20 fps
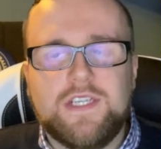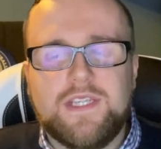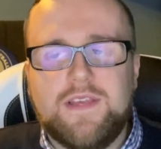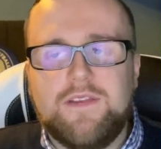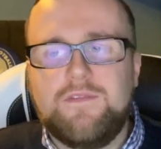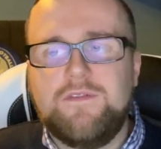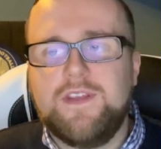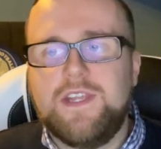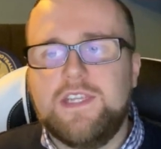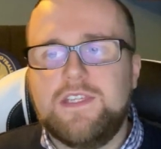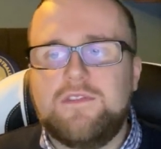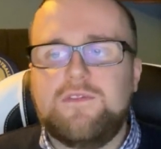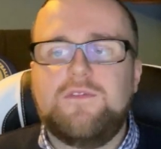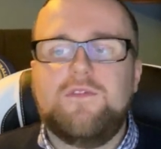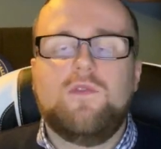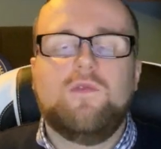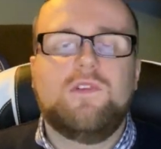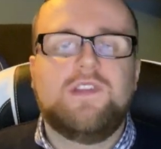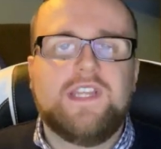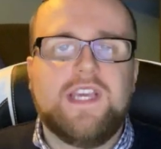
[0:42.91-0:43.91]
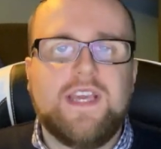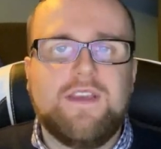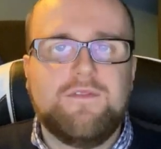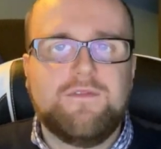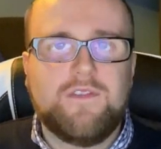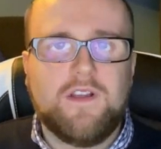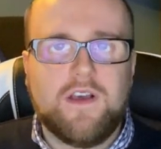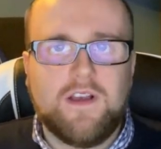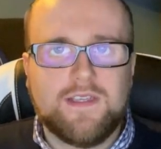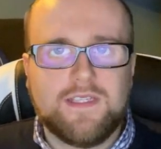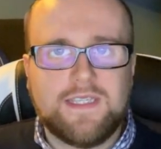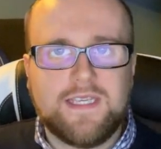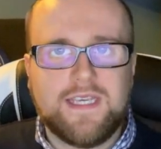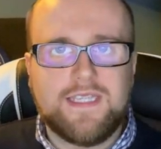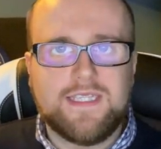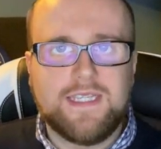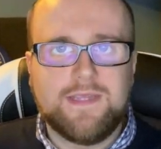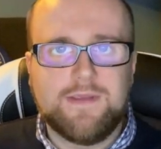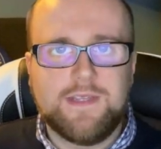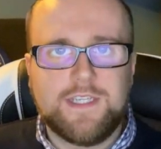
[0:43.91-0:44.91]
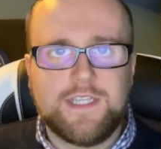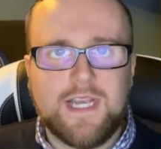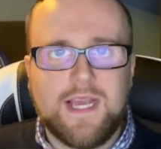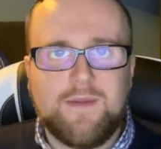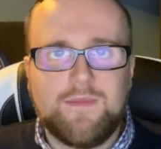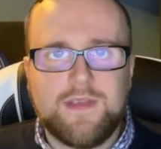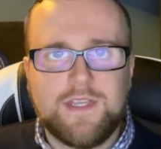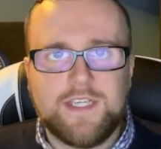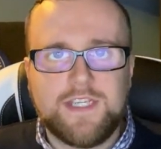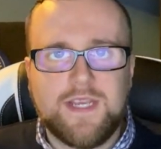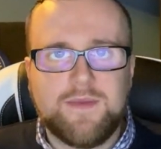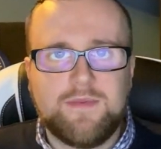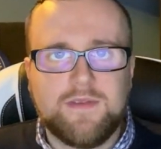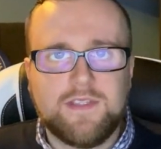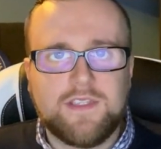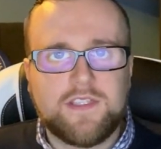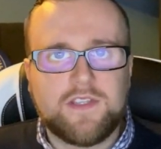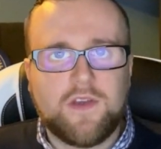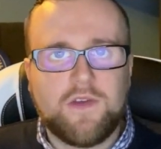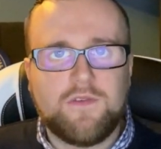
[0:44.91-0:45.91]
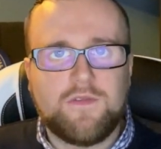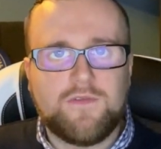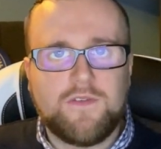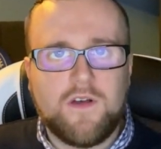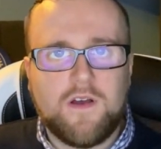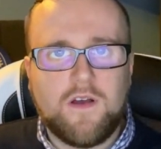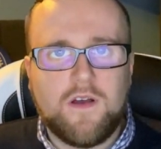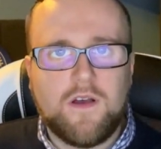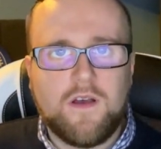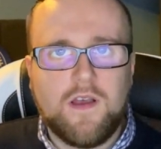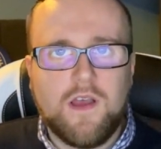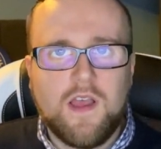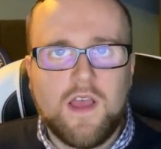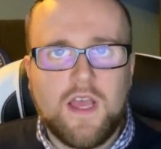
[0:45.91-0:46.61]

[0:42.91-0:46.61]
They finished 14th last season in the Championship, and so far